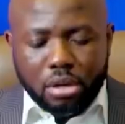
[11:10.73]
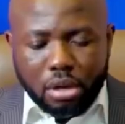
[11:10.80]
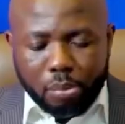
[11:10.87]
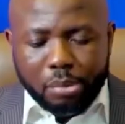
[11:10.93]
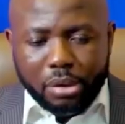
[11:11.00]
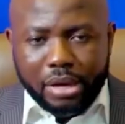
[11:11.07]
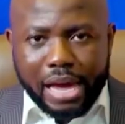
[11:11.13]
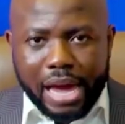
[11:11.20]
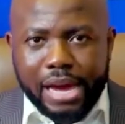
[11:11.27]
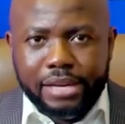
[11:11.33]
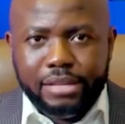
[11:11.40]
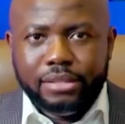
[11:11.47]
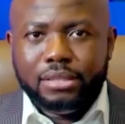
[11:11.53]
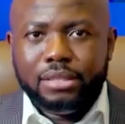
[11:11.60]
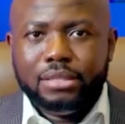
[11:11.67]
Number
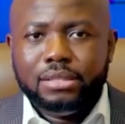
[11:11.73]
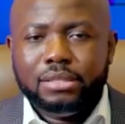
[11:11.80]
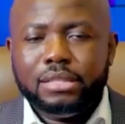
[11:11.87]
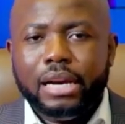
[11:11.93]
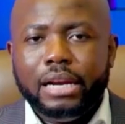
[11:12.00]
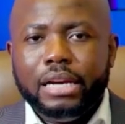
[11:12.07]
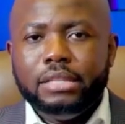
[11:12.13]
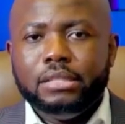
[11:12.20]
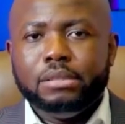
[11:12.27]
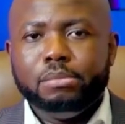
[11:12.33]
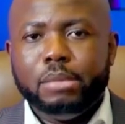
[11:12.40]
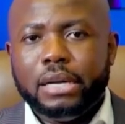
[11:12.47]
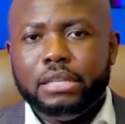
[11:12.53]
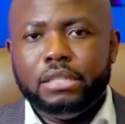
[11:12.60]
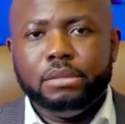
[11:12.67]
eight, talent
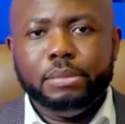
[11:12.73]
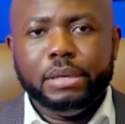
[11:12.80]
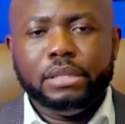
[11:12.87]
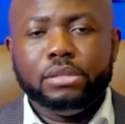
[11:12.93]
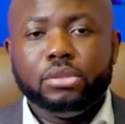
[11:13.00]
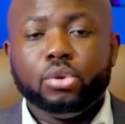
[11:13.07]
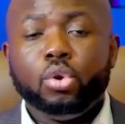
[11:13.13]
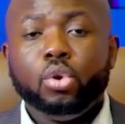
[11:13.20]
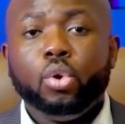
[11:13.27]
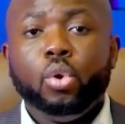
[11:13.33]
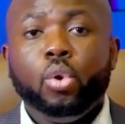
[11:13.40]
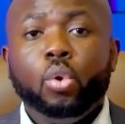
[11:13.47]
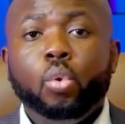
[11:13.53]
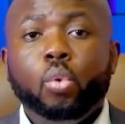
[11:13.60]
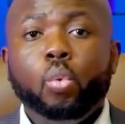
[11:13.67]
management.
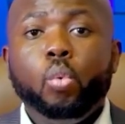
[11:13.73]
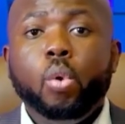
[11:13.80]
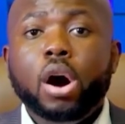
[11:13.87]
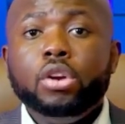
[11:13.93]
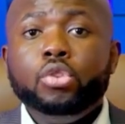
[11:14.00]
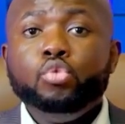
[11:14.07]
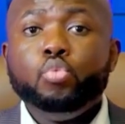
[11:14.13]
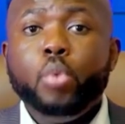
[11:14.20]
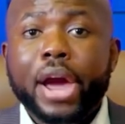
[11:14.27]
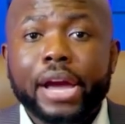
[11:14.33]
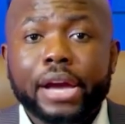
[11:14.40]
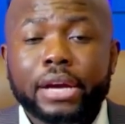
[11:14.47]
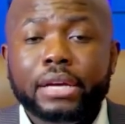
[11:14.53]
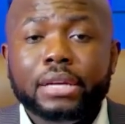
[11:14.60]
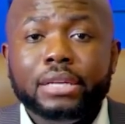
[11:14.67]
One
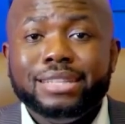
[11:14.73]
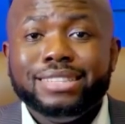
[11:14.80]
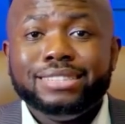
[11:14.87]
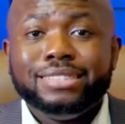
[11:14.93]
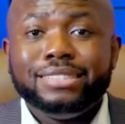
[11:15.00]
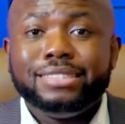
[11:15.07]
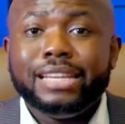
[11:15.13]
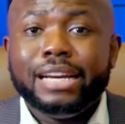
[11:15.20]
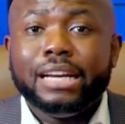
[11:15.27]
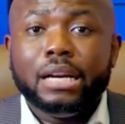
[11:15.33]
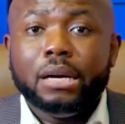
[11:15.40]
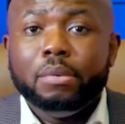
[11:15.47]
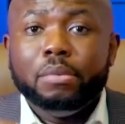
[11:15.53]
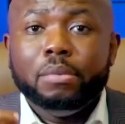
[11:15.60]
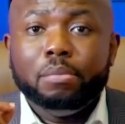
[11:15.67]
way tech
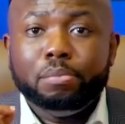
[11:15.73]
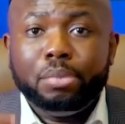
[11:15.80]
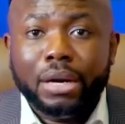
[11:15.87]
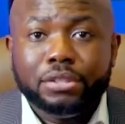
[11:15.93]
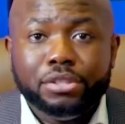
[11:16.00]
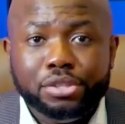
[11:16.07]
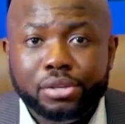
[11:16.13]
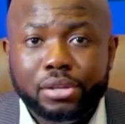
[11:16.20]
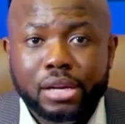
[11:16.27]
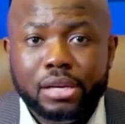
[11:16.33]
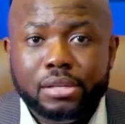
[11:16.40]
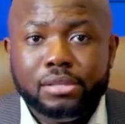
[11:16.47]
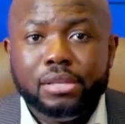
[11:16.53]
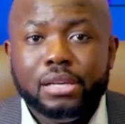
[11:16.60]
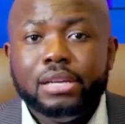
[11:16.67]

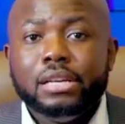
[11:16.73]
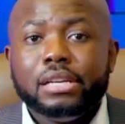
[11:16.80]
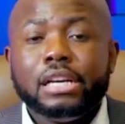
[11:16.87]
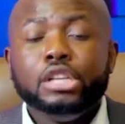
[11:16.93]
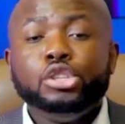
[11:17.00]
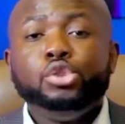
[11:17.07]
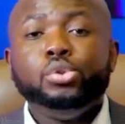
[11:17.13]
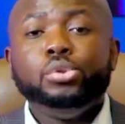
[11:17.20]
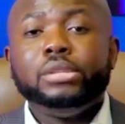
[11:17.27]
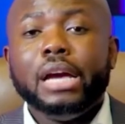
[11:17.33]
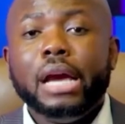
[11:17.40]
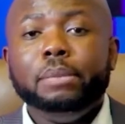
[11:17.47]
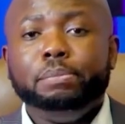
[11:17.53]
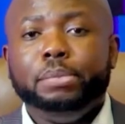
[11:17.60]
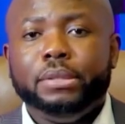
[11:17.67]
practitioners can use
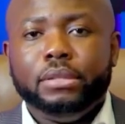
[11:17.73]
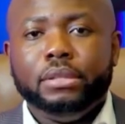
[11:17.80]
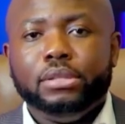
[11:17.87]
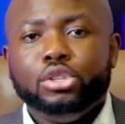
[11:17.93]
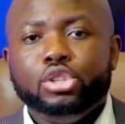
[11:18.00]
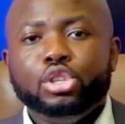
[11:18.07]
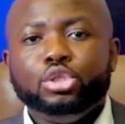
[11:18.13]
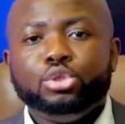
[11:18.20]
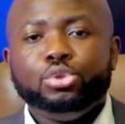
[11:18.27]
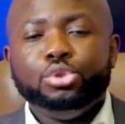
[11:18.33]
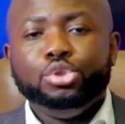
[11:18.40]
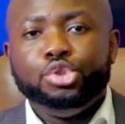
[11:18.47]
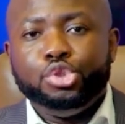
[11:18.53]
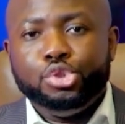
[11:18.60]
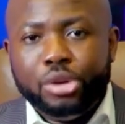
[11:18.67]
empathy to
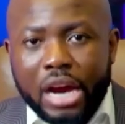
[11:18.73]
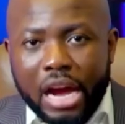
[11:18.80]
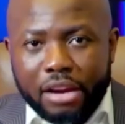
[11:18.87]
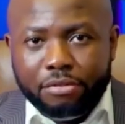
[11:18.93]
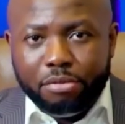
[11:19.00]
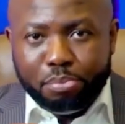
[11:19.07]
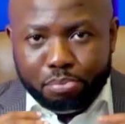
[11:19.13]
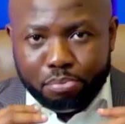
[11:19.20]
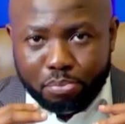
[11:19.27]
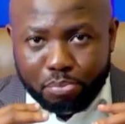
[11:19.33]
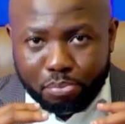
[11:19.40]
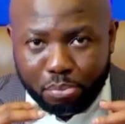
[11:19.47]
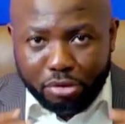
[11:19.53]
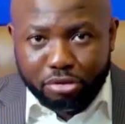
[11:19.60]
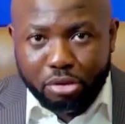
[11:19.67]
drive
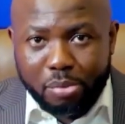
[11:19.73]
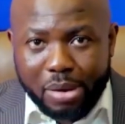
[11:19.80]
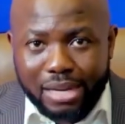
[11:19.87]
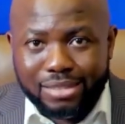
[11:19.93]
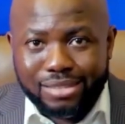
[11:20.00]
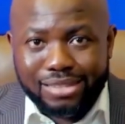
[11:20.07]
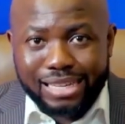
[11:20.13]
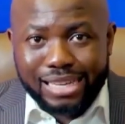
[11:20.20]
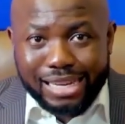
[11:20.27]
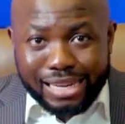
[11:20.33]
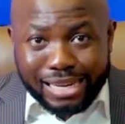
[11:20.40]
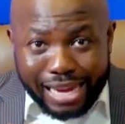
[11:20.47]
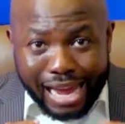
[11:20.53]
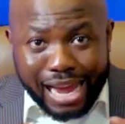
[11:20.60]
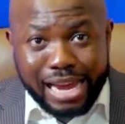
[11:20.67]
performance in
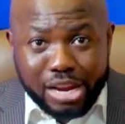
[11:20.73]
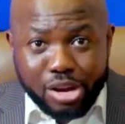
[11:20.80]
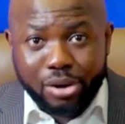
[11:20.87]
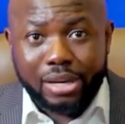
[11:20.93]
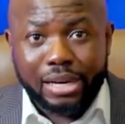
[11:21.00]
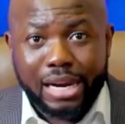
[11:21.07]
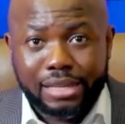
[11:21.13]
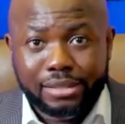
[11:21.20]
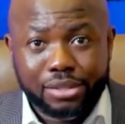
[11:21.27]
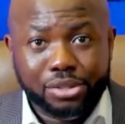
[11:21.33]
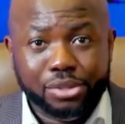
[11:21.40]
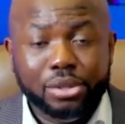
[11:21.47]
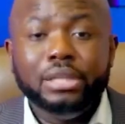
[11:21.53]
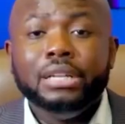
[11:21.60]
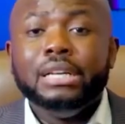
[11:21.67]
any
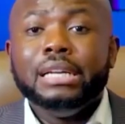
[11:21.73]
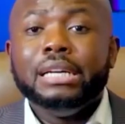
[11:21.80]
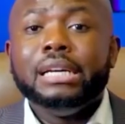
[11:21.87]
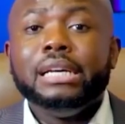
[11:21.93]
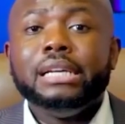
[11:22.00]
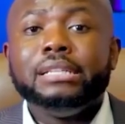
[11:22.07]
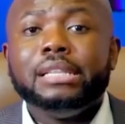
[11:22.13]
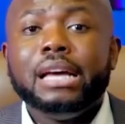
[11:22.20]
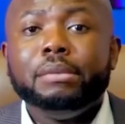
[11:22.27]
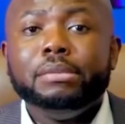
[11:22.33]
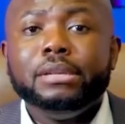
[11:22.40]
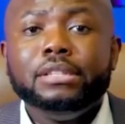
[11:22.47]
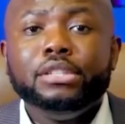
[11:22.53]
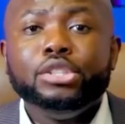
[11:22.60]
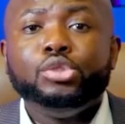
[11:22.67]
organization is the
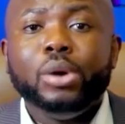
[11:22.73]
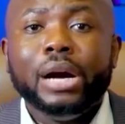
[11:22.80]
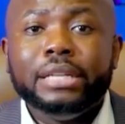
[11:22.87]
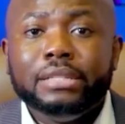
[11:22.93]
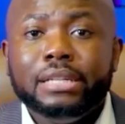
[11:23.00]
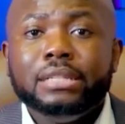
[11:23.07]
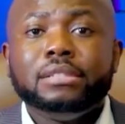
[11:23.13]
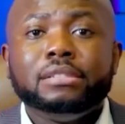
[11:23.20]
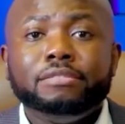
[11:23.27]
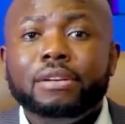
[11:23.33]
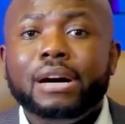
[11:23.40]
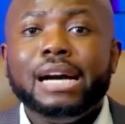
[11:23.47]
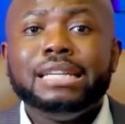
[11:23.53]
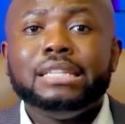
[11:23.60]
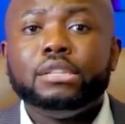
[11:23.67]
ability to
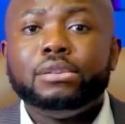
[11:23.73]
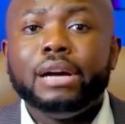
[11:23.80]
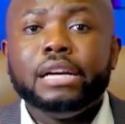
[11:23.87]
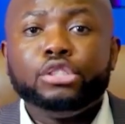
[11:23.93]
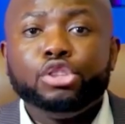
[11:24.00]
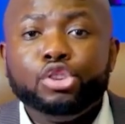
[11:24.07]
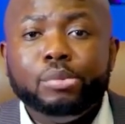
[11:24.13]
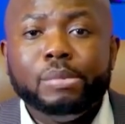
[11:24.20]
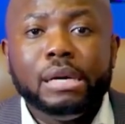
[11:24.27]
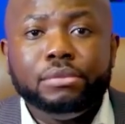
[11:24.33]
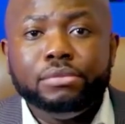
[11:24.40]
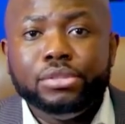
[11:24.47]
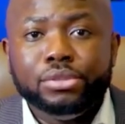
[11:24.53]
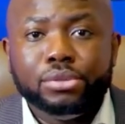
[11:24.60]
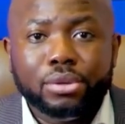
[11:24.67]
identify the right human
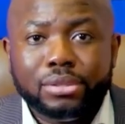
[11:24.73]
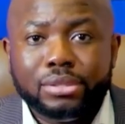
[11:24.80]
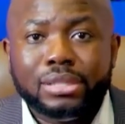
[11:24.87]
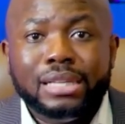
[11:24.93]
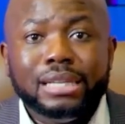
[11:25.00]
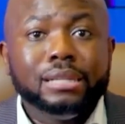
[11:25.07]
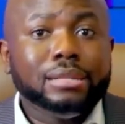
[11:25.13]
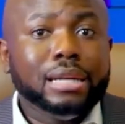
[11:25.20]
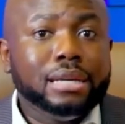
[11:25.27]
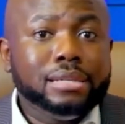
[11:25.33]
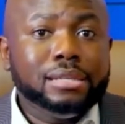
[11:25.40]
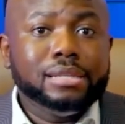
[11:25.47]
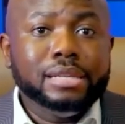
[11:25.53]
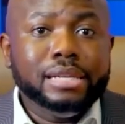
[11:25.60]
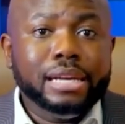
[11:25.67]
resource that
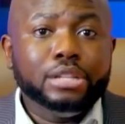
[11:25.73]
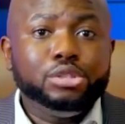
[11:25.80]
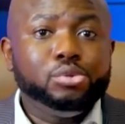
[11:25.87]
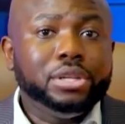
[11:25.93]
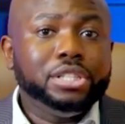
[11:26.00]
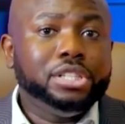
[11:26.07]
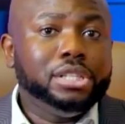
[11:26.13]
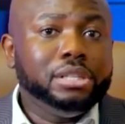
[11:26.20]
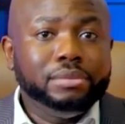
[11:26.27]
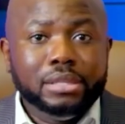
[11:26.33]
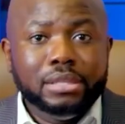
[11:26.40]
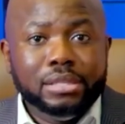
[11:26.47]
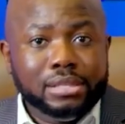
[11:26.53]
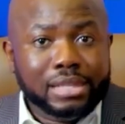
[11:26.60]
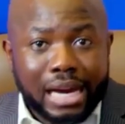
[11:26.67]
is needed to achieve the
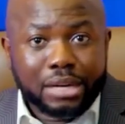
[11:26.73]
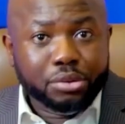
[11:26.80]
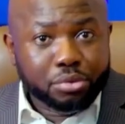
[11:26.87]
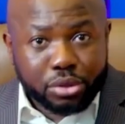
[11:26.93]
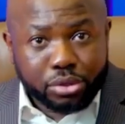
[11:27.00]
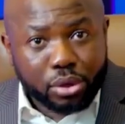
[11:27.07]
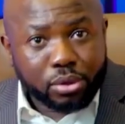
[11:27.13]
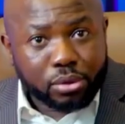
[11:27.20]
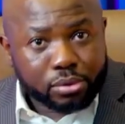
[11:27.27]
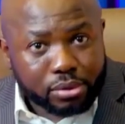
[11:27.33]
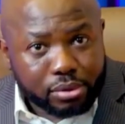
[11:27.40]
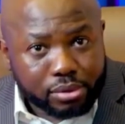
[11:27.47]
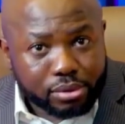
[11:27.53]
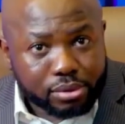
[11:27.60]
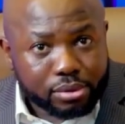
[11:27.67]
desired
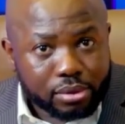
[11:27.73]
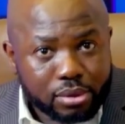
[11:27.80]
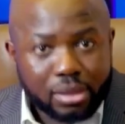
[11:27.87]
results.